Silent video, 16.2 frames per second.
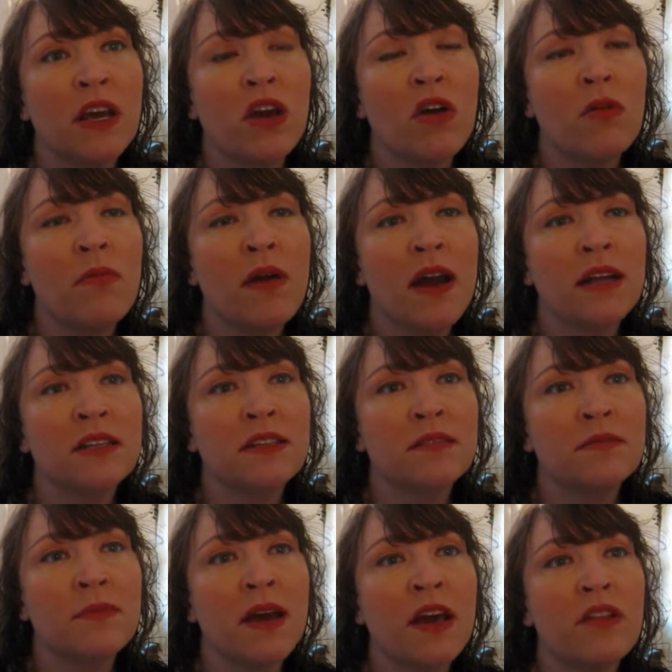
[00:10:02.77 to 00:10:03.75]
go back
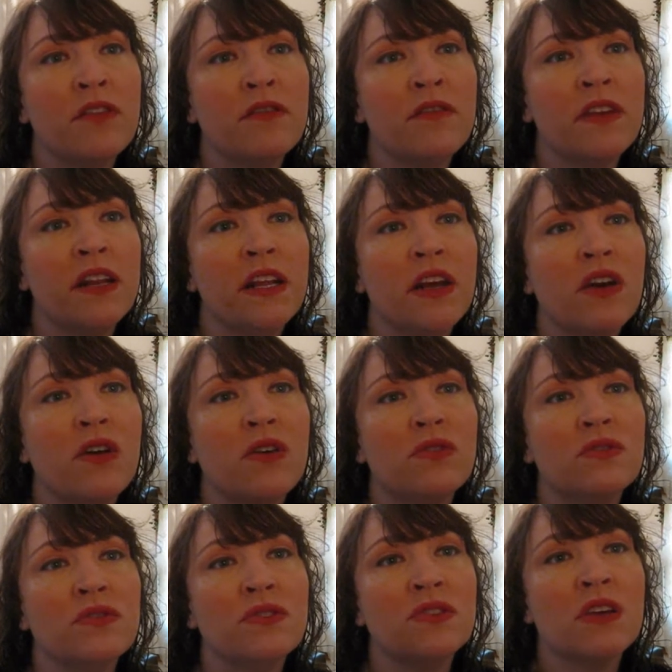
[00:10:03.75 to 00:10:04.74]
to my other
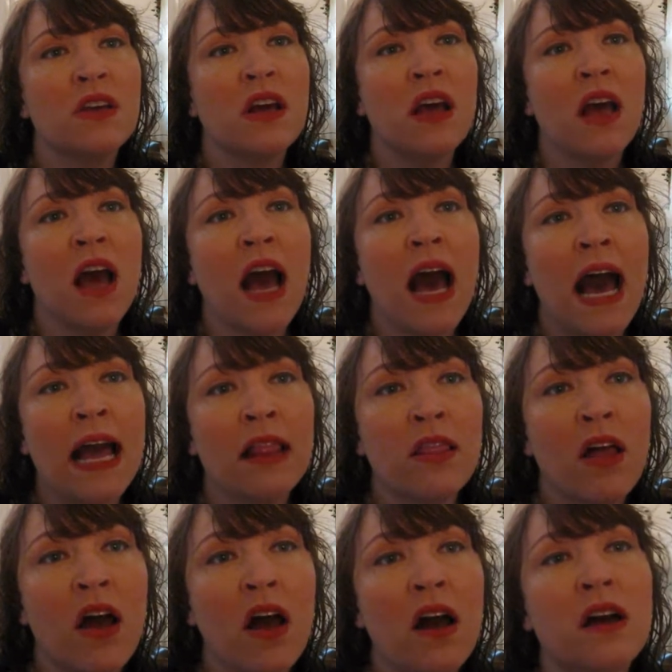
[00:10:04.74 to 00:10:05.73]
videos. I
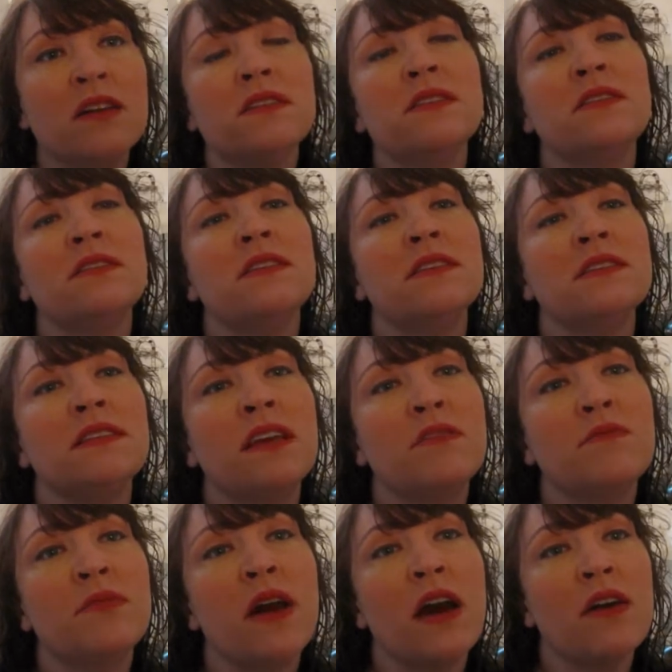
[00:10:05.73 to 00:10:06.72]
lost
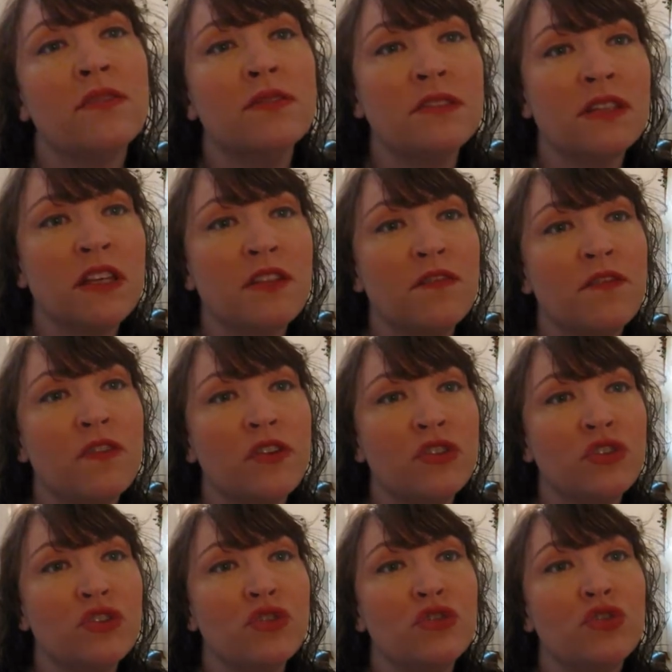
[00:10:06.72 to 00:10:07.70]
10 pounds in the
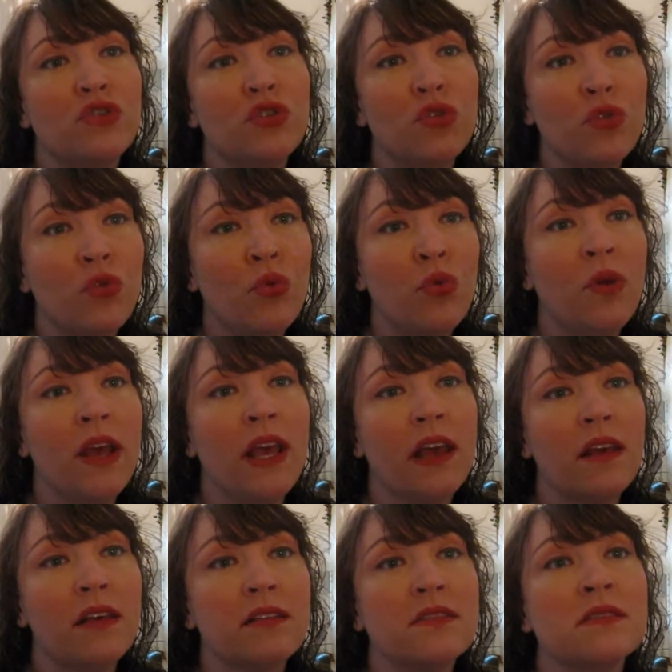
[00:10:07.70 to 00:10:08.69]
first 2
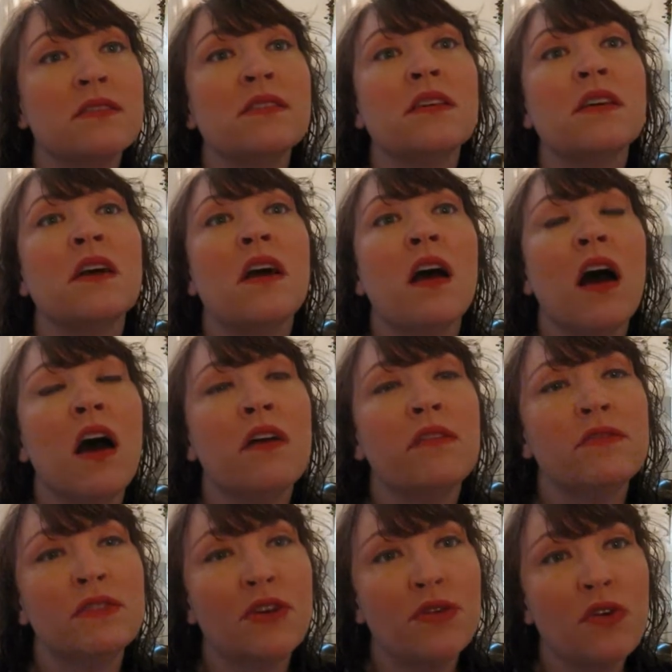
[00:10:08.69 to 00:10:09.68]
weeks
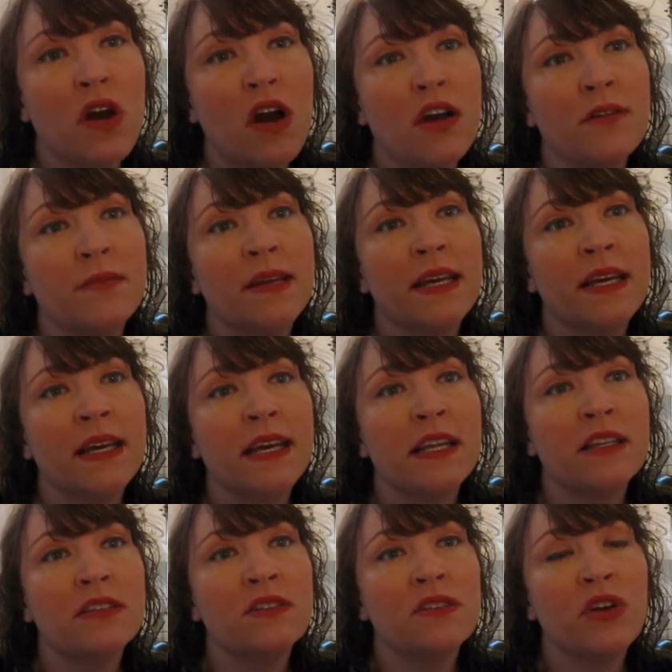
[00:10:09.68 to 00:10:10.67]
of low carbing,
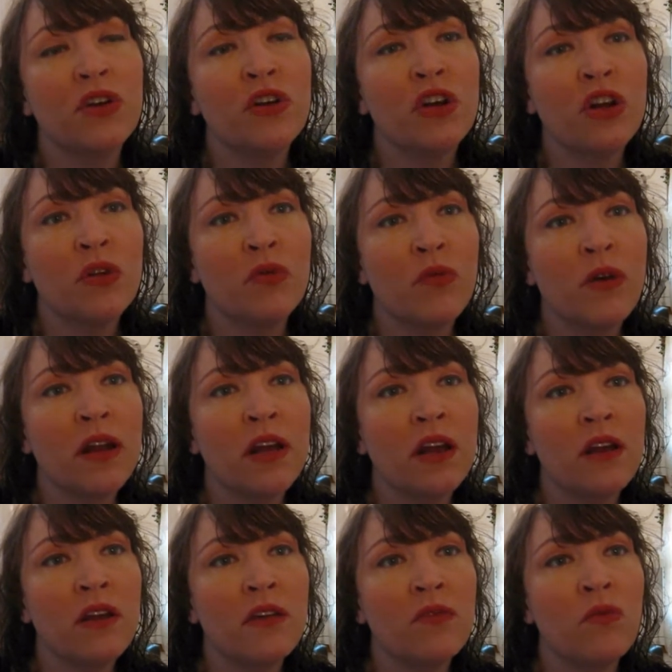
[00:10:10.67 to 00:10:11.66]
and so you're going to want to
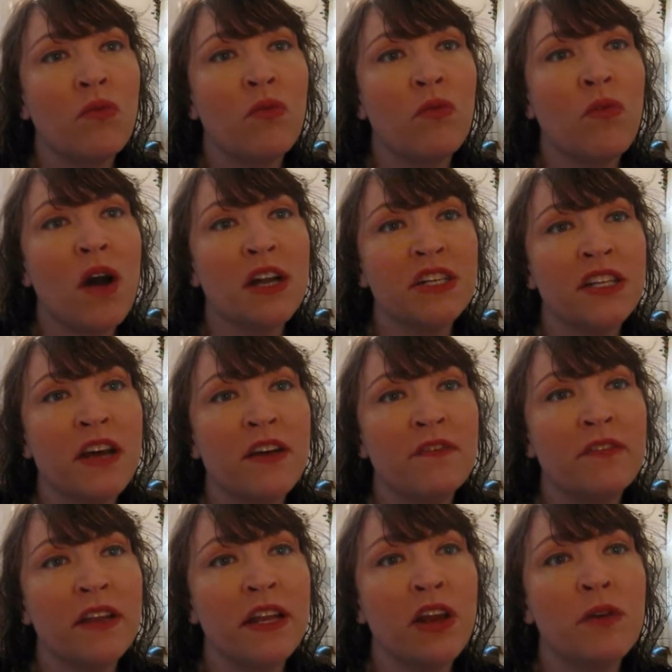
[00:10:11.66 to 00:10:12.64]
watch that
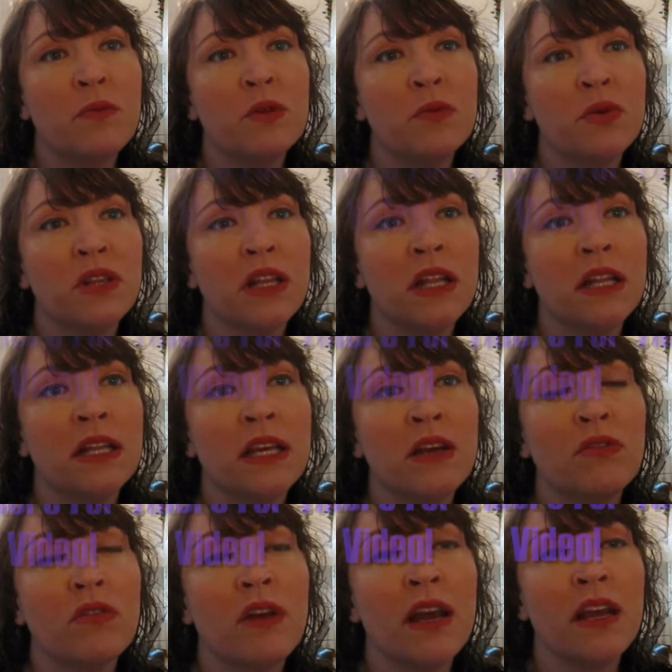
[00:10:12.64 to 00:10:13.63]
video. I'm going to put the
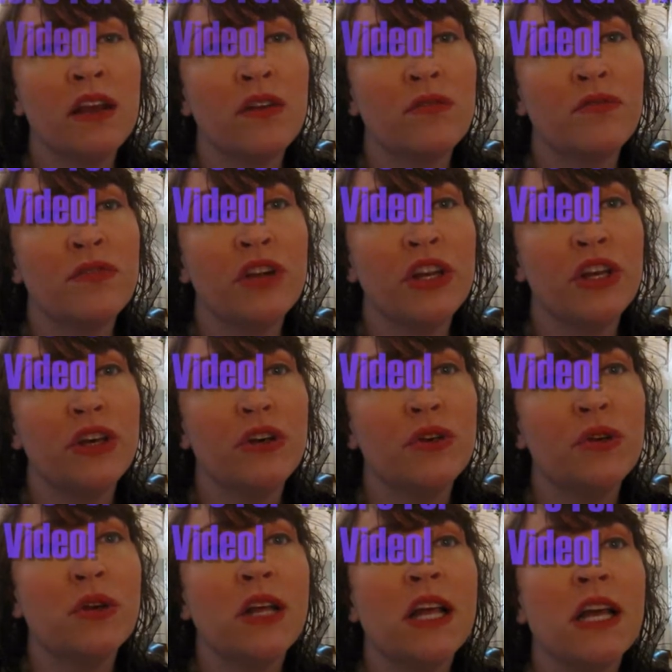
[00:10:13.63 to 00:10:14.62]
link right here for
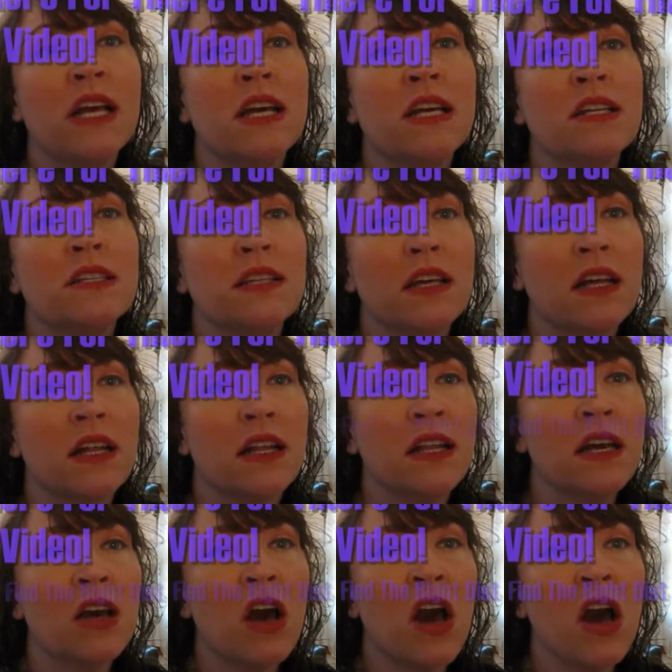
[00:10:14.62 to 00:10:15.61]
you to
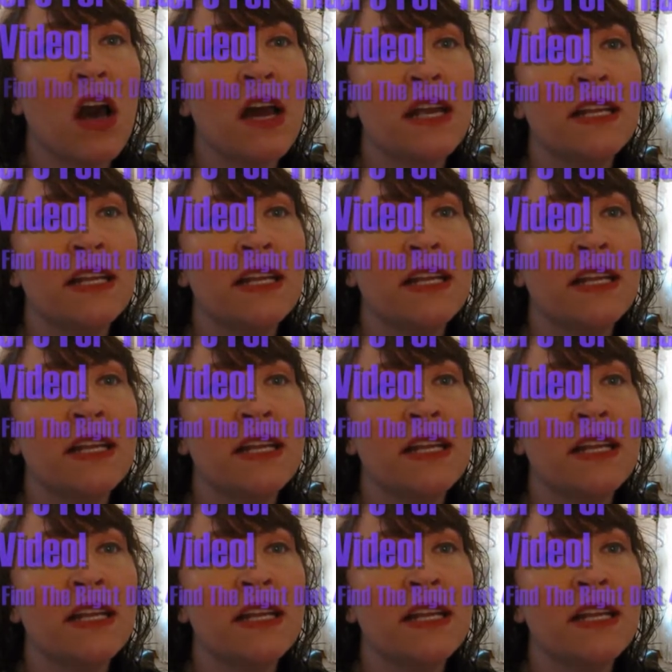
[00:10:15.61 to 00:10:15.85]
click on